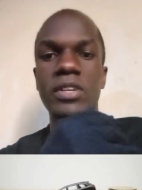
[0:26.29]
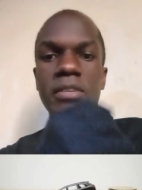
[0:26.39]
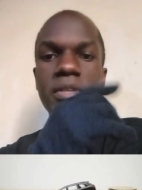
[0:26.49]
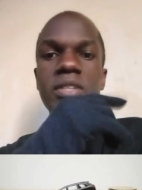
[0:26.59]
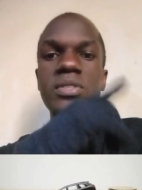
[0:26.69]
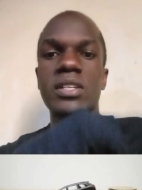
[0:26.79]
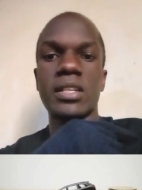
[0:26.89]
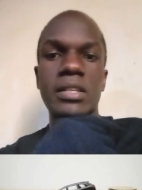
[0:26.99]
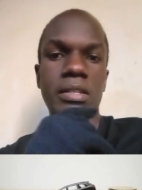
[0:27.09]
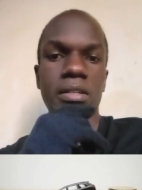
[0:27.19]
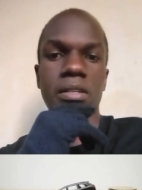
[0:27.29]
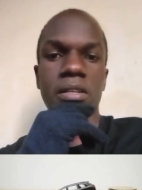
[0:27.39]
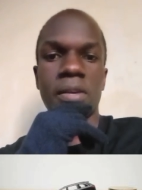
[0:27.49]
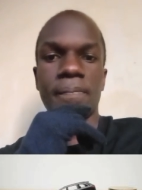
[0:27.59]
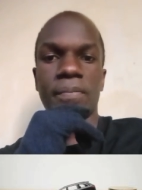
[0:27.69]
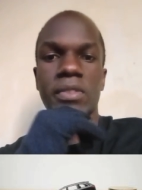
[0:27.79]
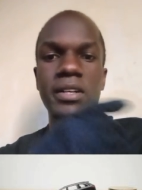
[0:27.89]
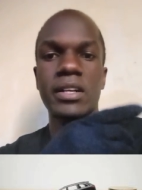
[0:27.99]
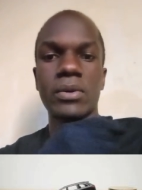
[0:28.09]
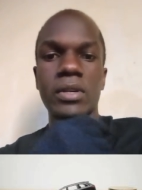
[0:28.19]
You can buy used car in
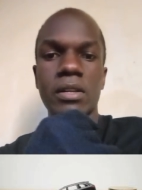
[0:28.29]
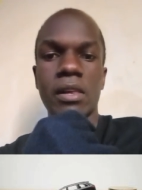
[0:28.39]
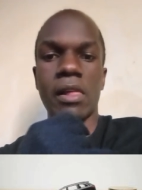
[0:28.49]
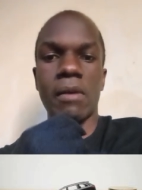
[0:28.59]
Nakawa.